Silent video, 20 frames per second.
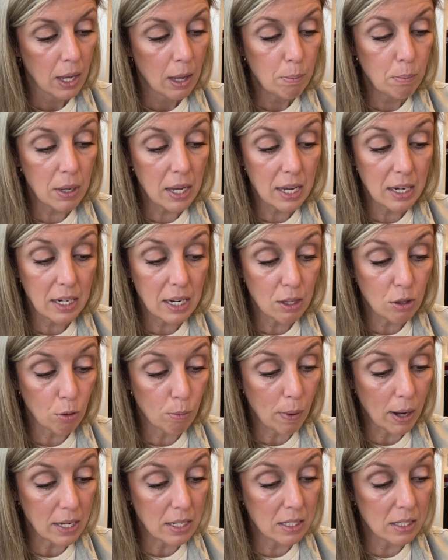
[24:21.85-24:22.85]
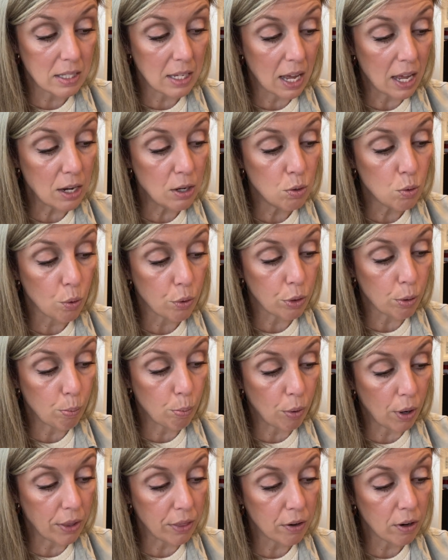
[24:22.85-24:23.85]
"Being neither my son nor the
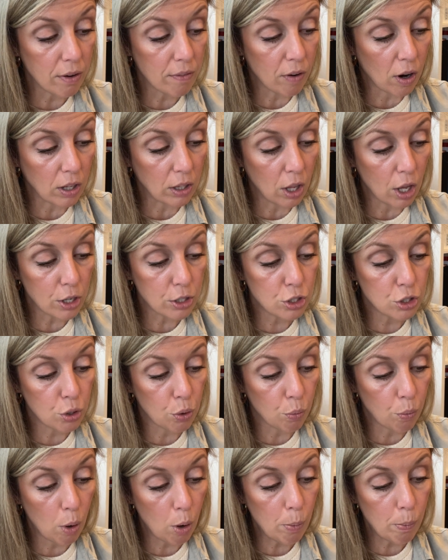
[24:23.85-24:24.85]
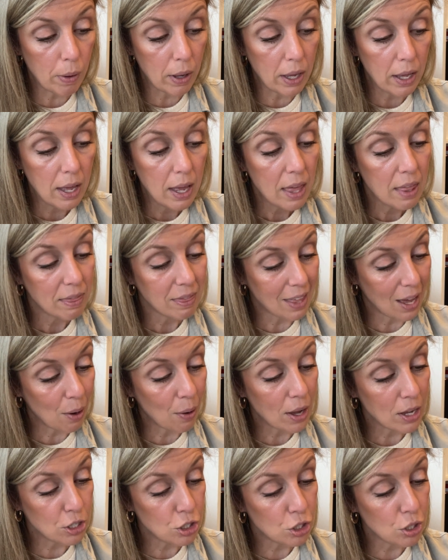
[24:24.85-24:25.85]
brother of our lost Europa, thou
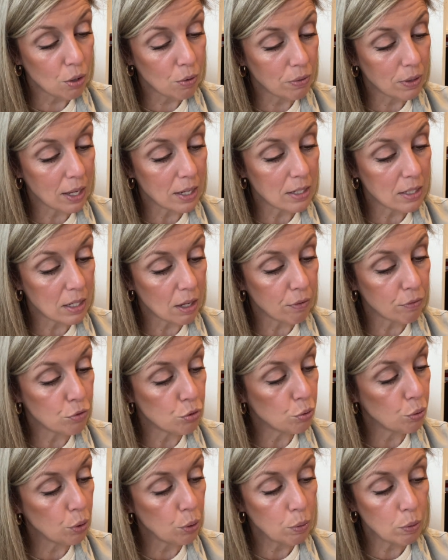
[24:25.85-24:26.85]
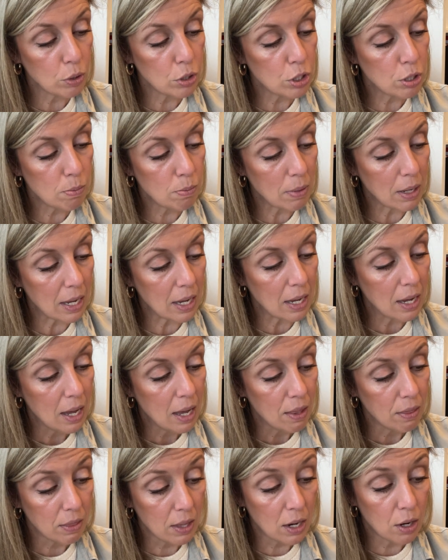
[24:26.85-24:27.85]
hast shown thyself truer to me
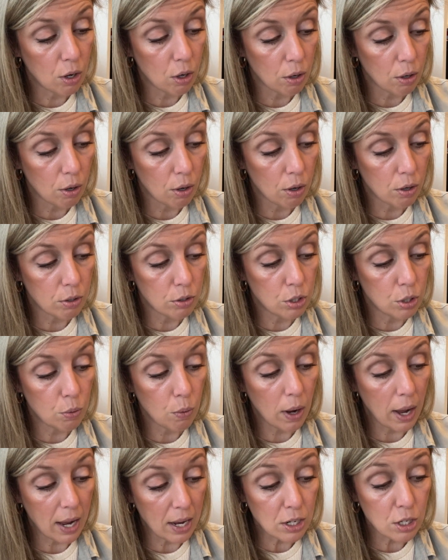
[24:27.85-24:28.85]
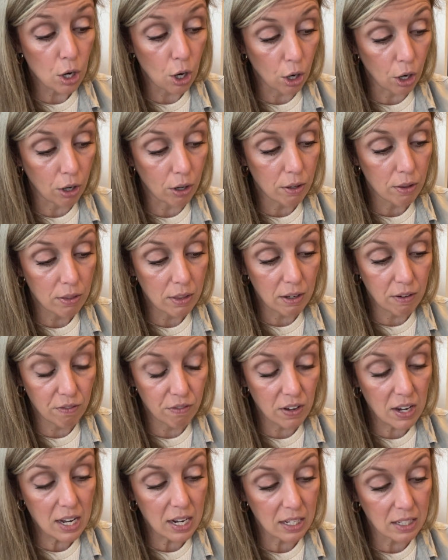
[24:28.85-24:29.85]
than
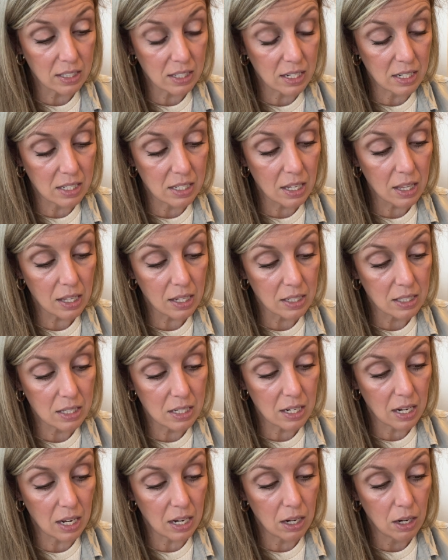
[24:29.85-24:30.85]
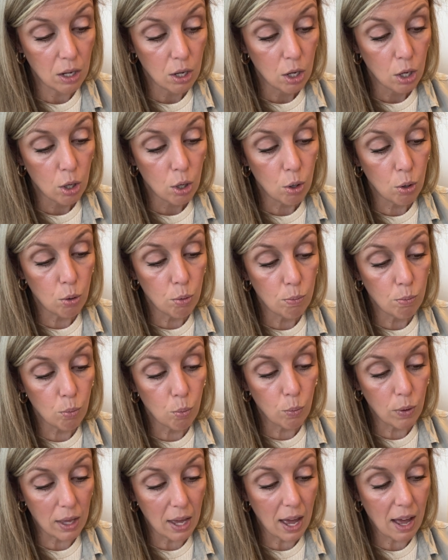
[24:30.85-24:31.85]
Phoenix and Cilix did, whom
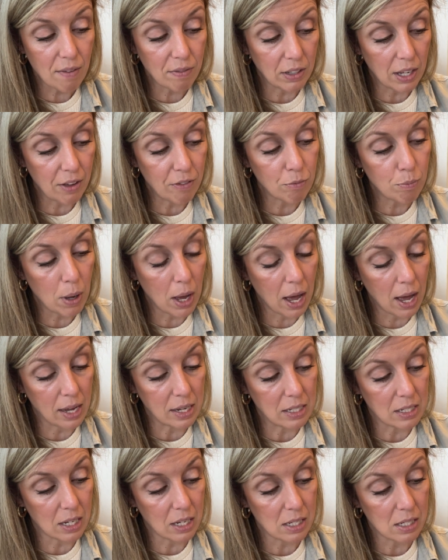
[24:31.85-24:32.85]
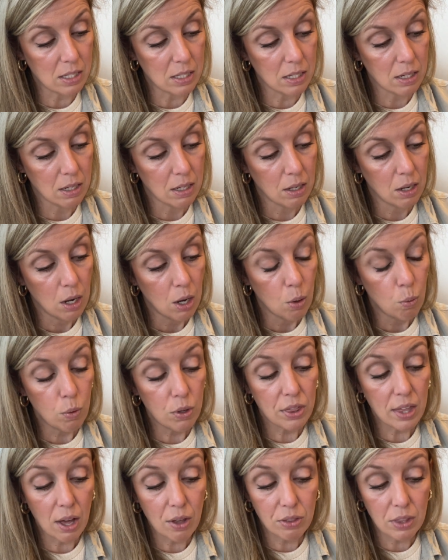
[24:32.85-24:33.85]
we have left behind us.
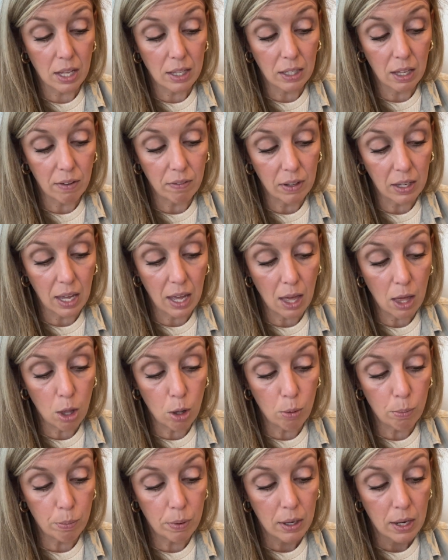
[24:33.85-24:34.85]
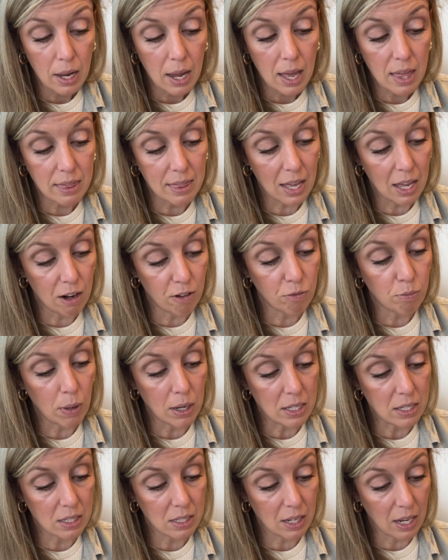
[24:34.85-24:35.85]
Without thy loving help, and that of my
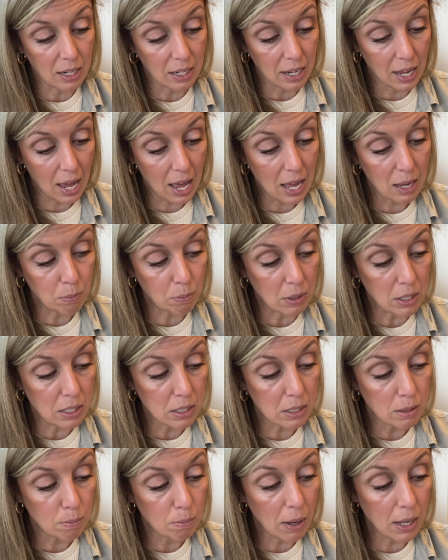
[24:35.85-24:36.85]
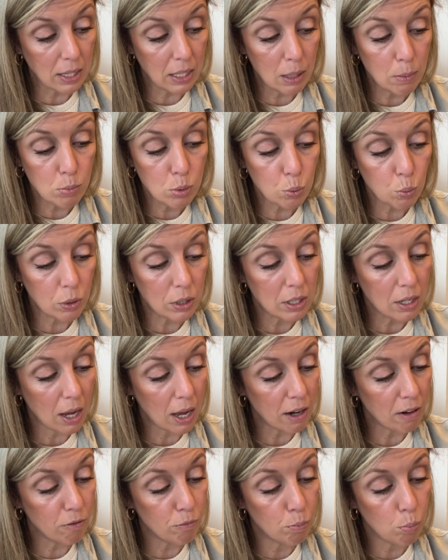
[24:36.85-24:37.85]
son Cadmus, my limbs would
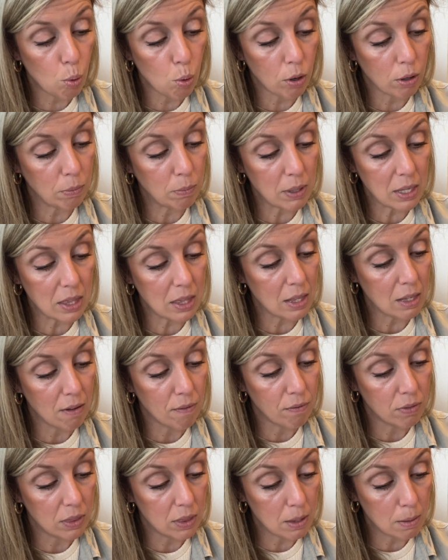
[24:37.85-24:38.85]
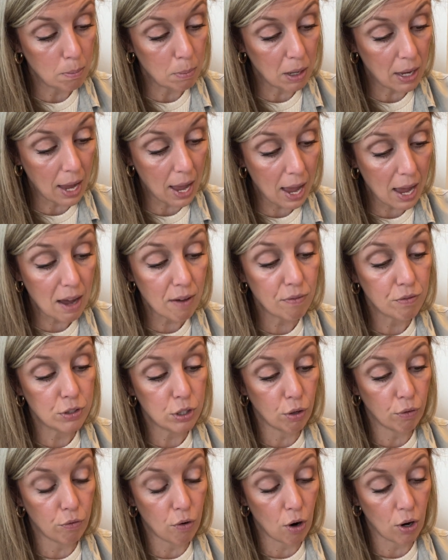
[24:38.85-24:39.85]
not have borne me half
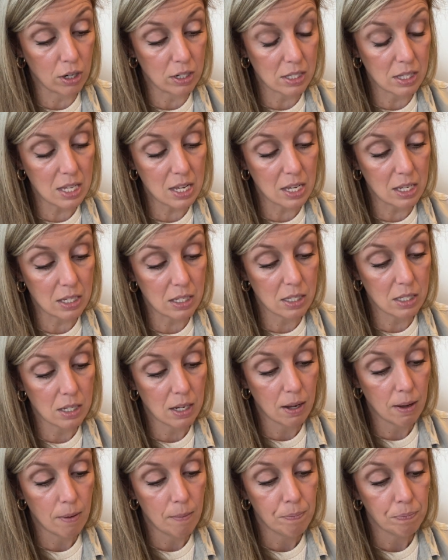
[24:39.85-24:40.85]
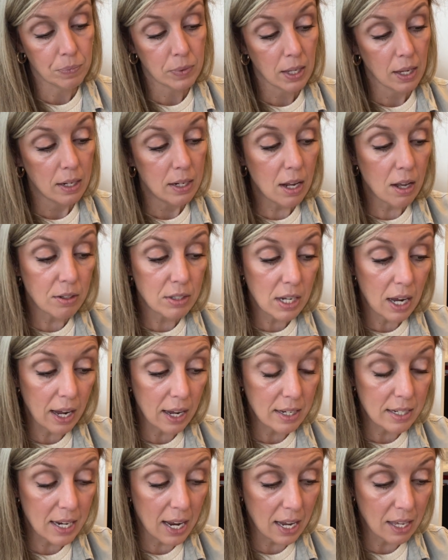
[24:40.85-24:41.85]
so far as this. Now
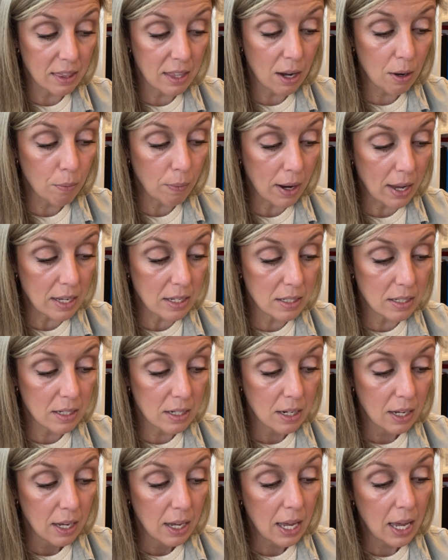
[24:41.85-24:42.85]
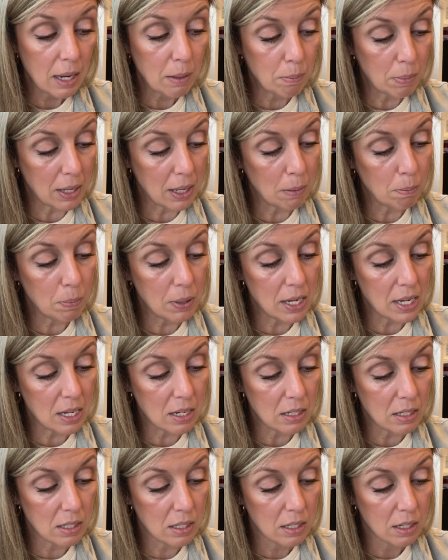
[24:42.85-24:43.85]
take thy rest, and be at
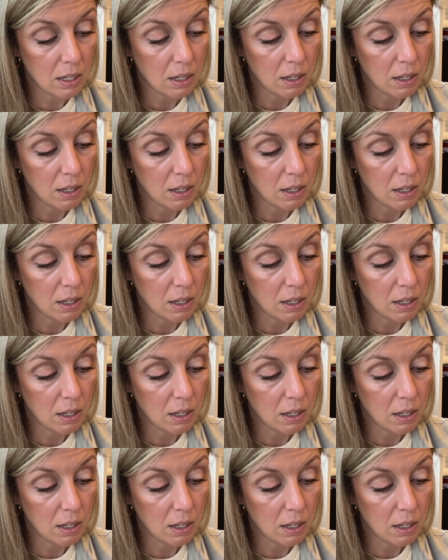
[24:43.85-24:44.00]
peace.